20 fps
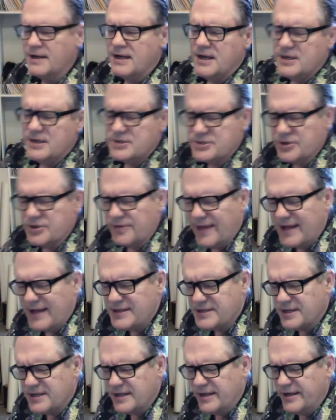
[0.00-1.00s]
So that's
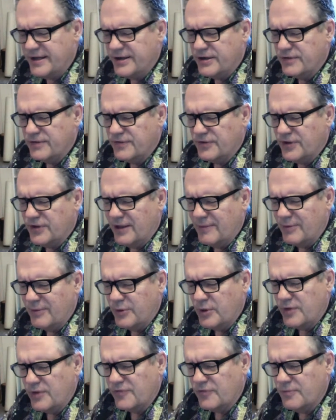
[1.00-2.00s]
an interval. I'm
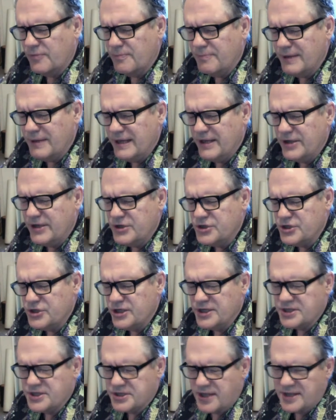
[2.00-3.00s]
going from B to G.
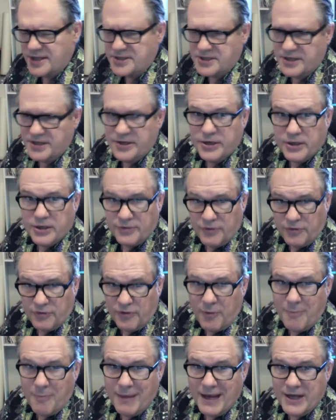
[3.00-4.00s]
So that's an interval, a
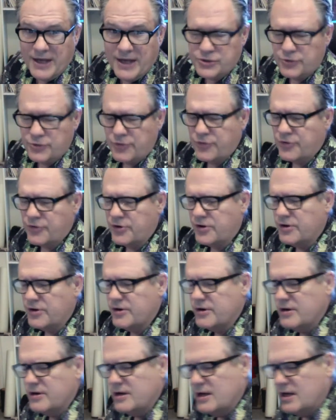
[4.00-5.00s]
major
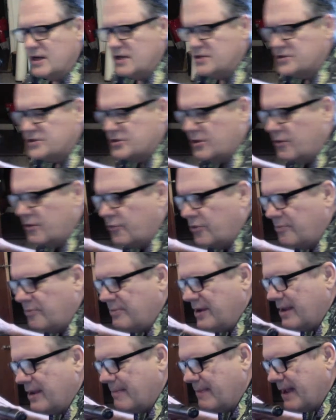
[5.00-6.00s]
third. So it wouldn't
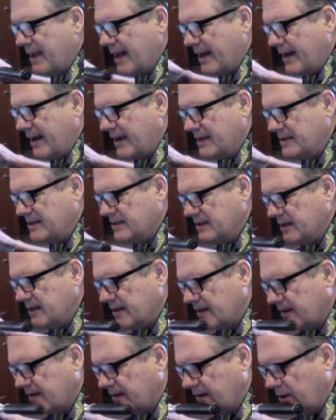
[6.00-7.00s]
be a bad idea to
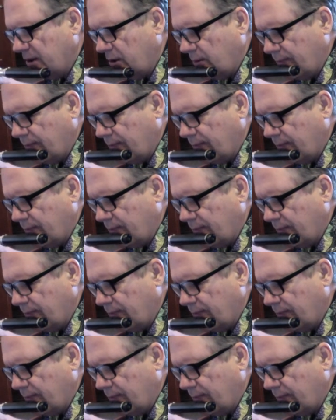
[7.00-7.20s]
go.